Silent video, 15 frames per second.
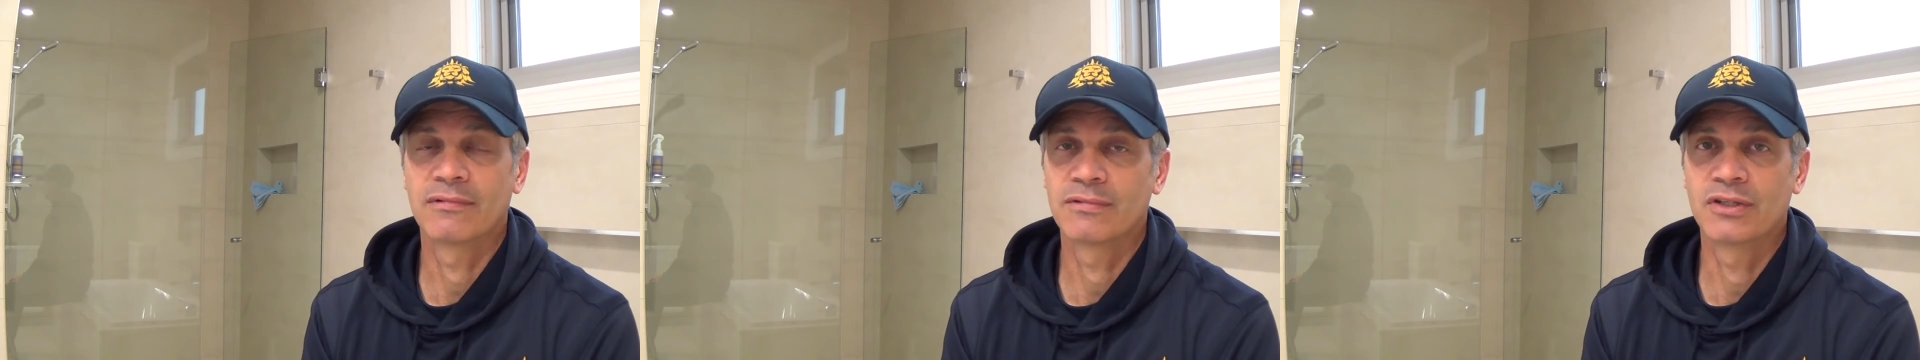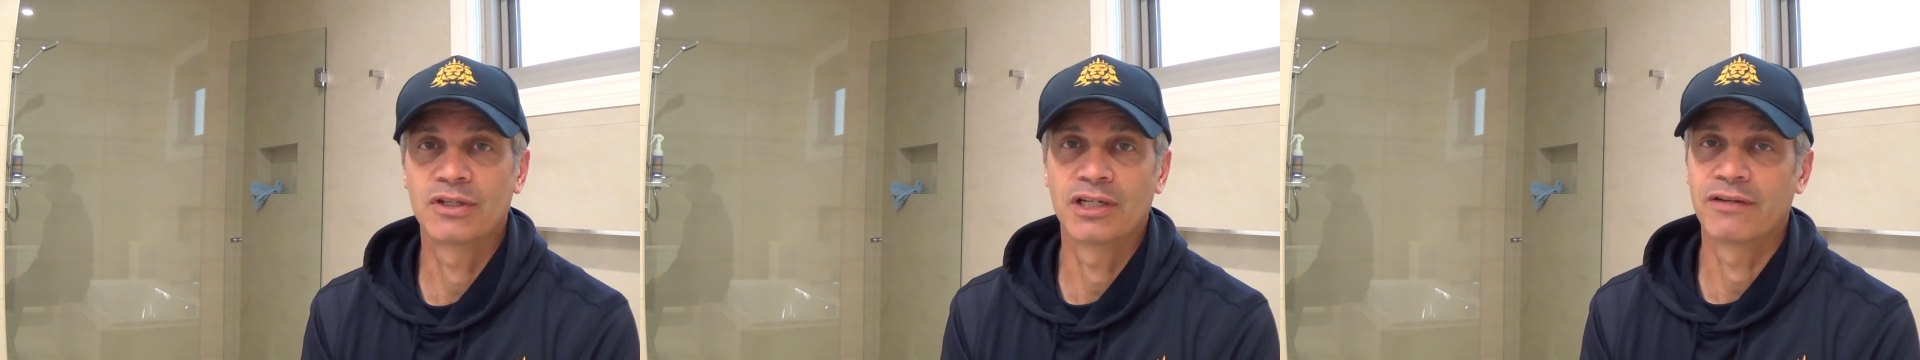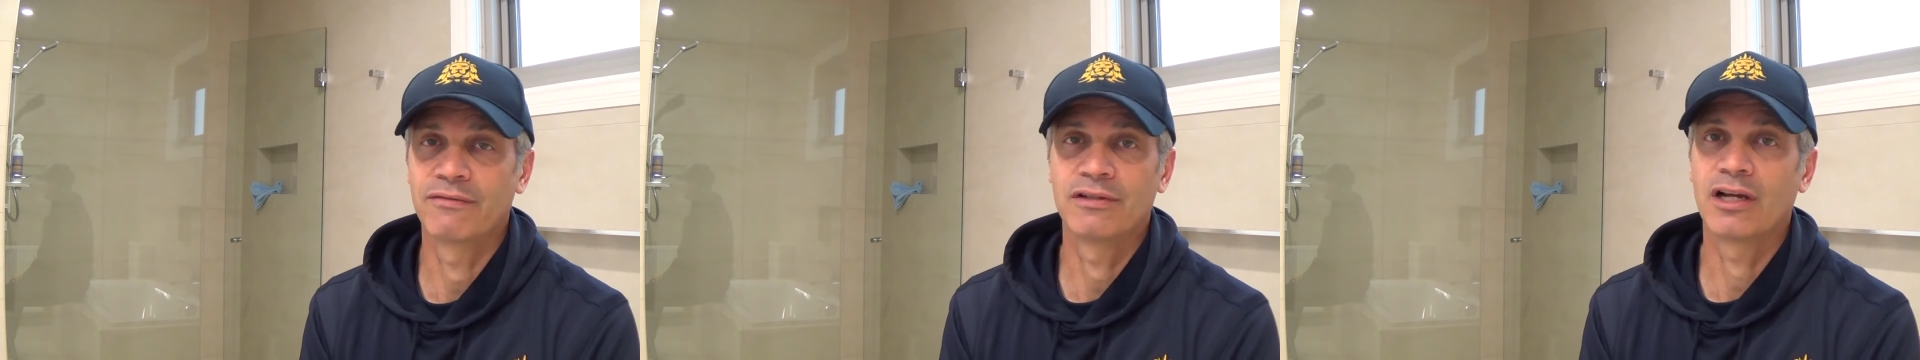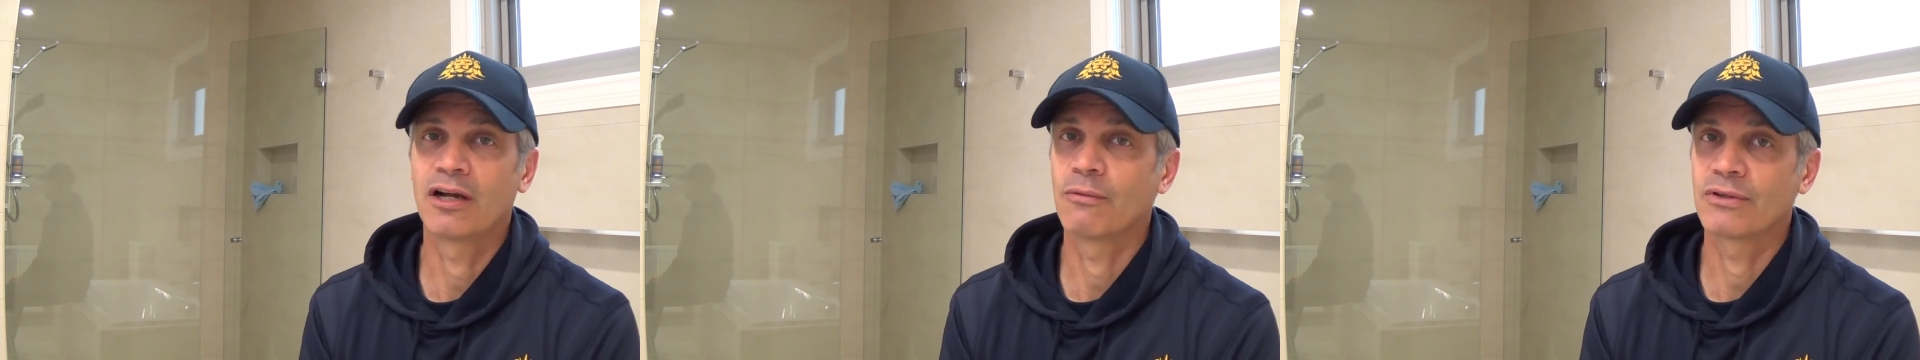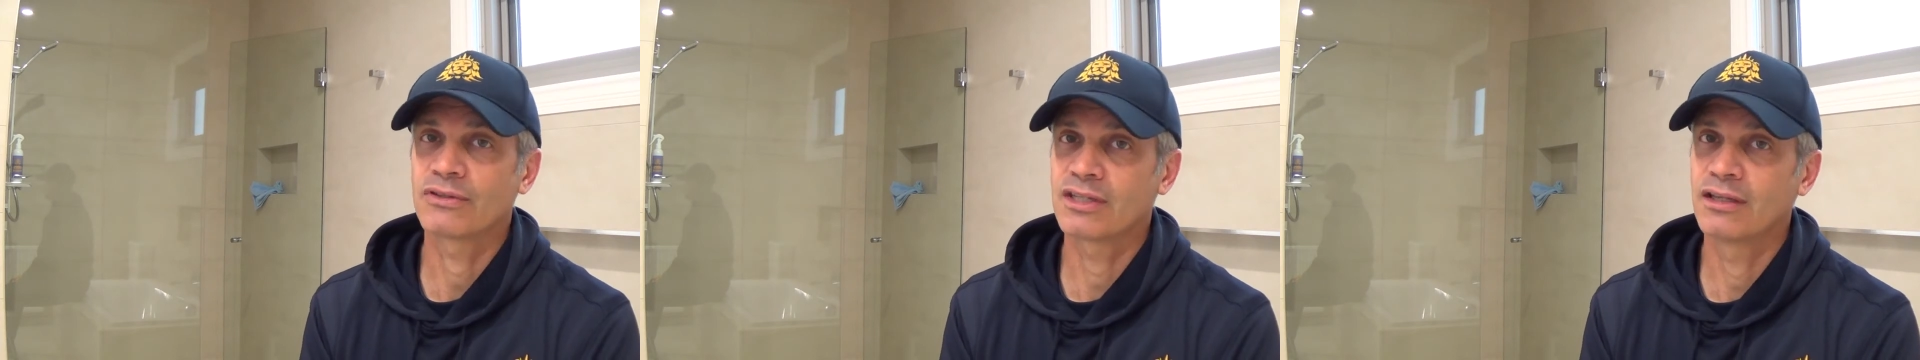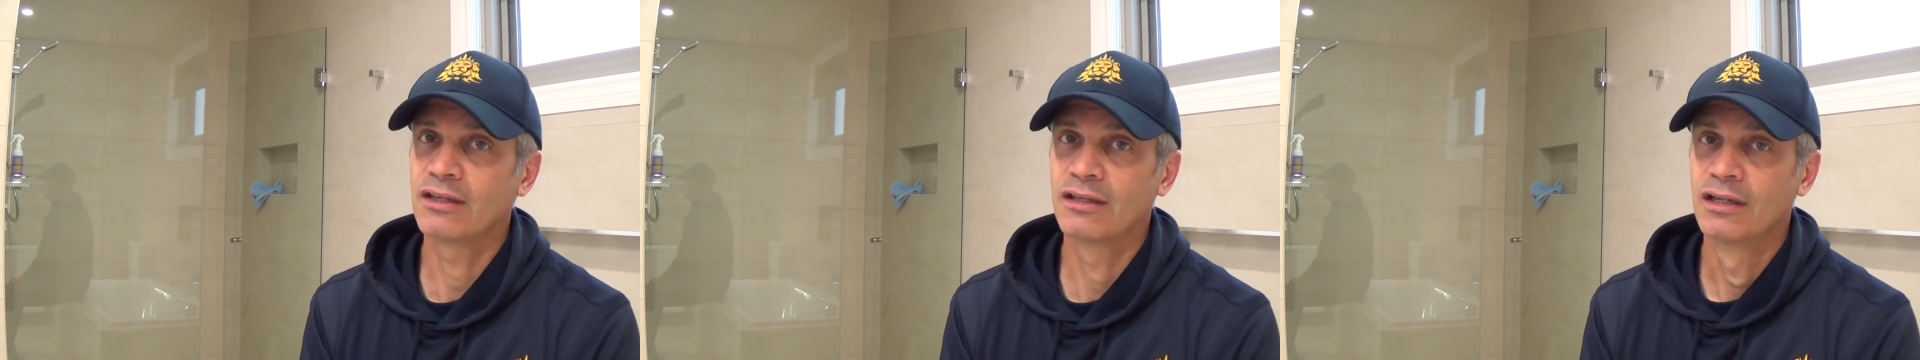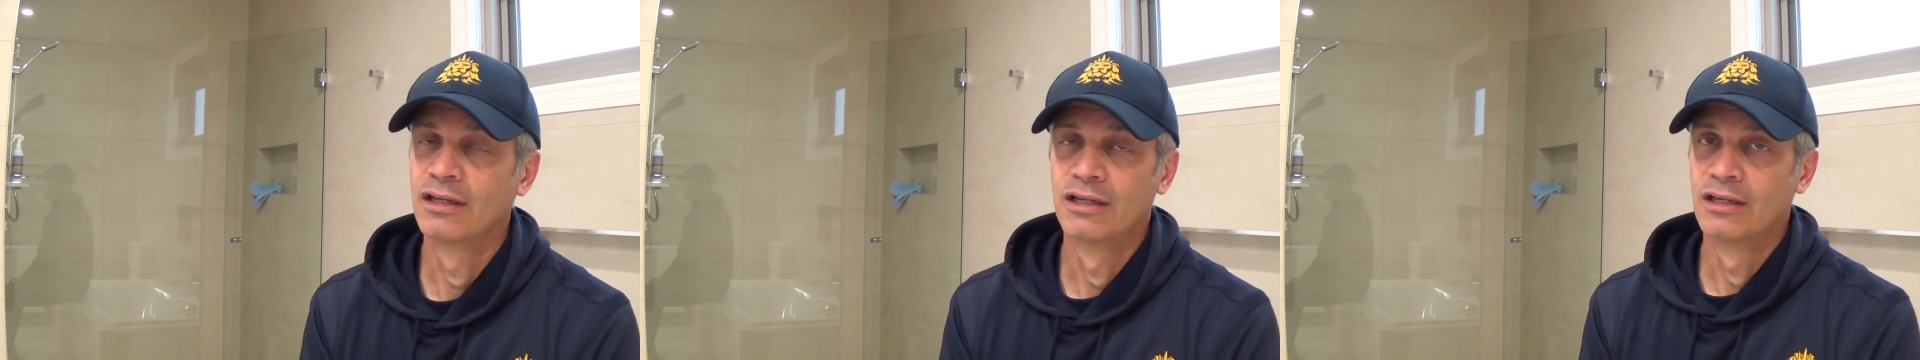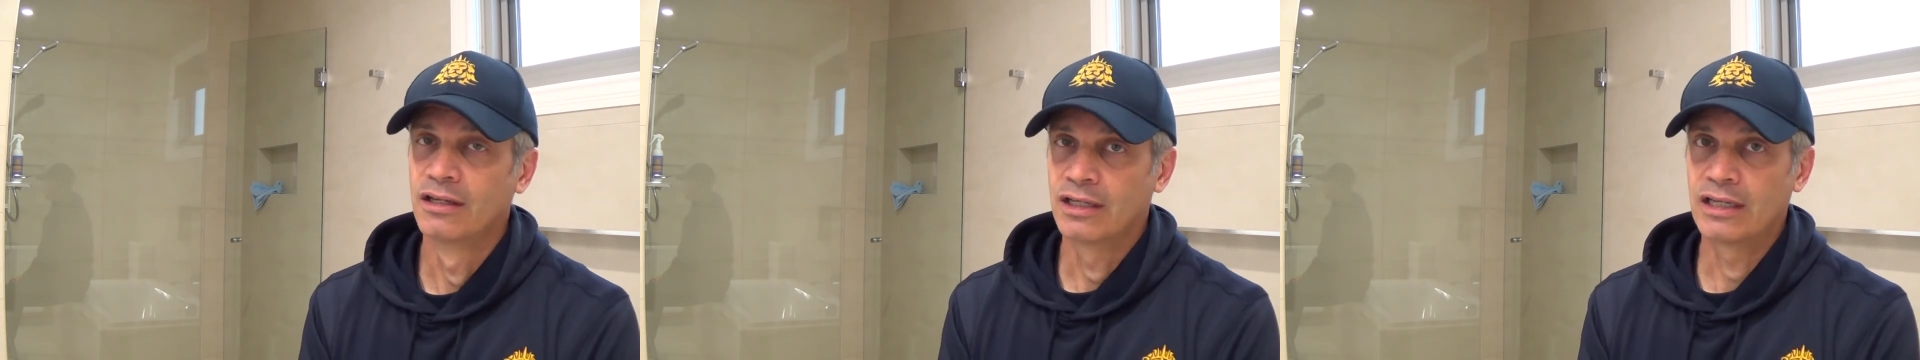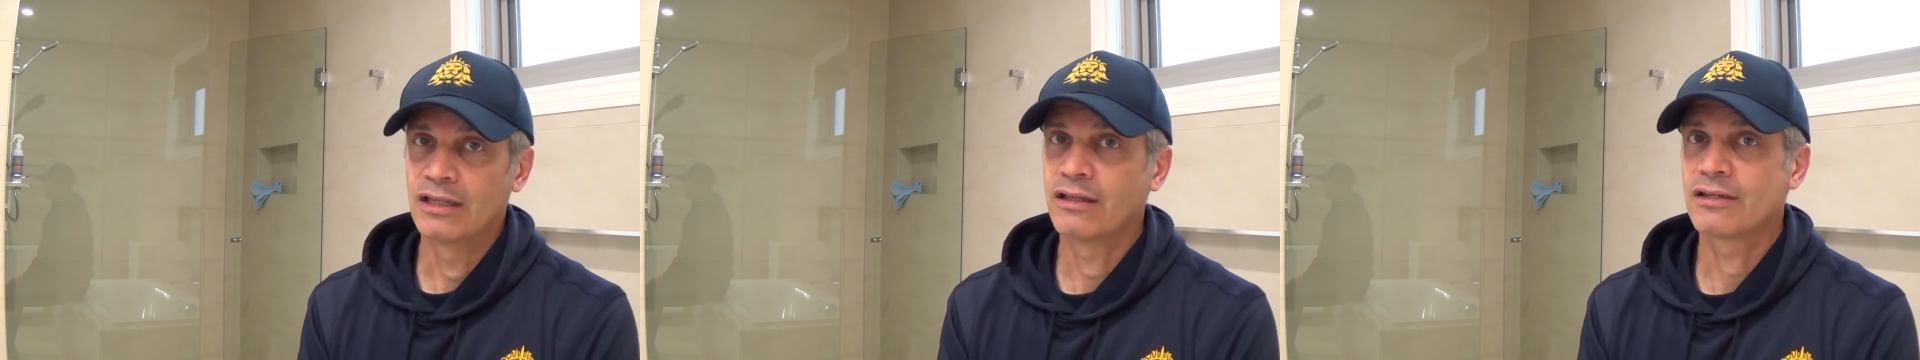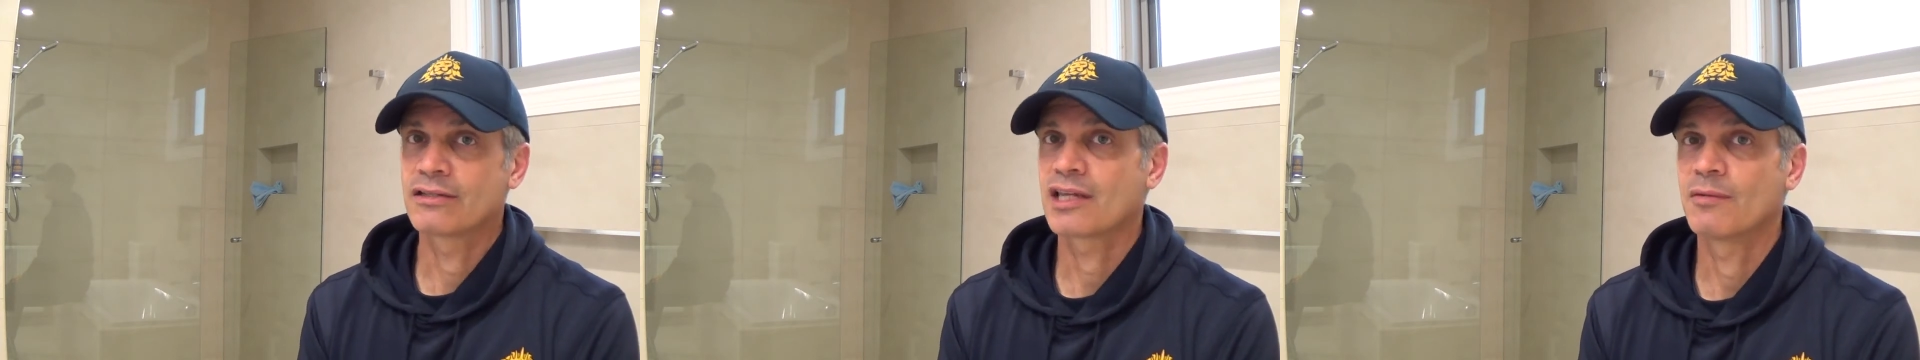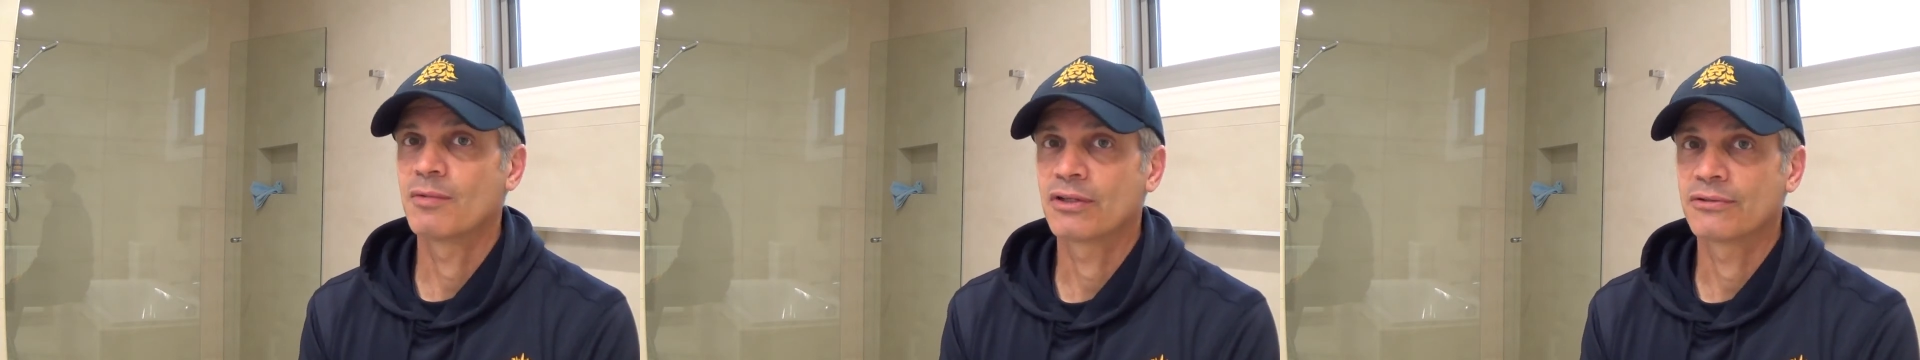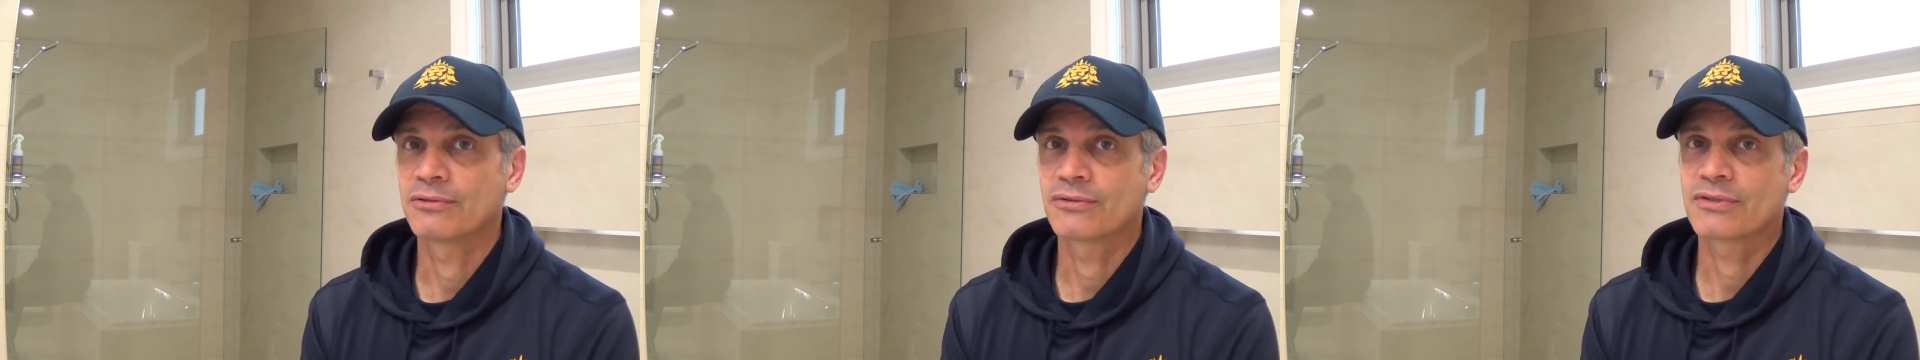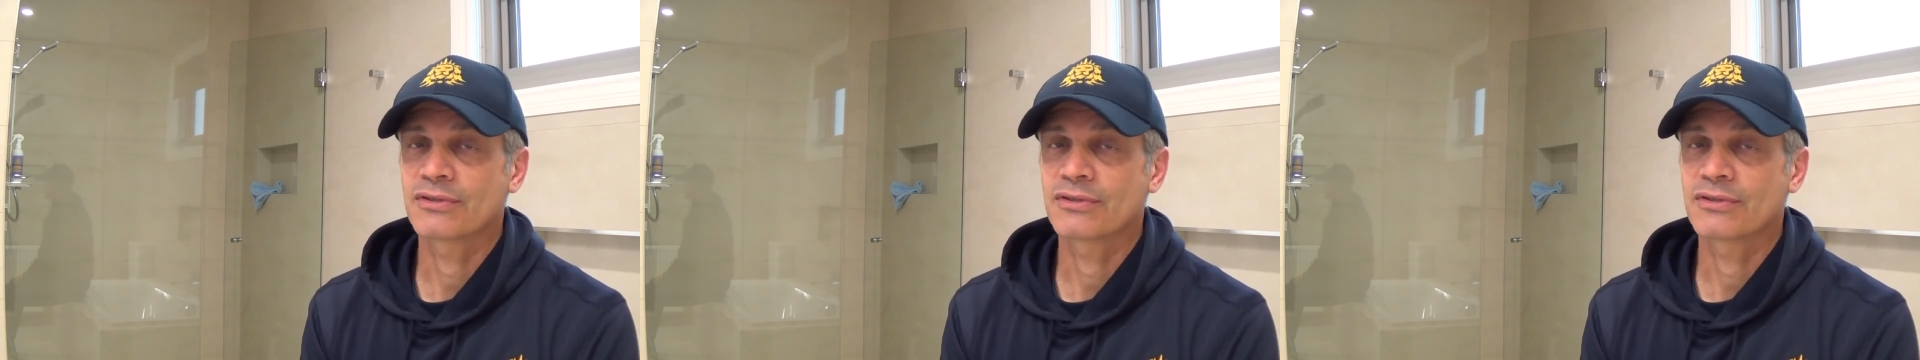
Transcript: you don't even know what's in those chemicals.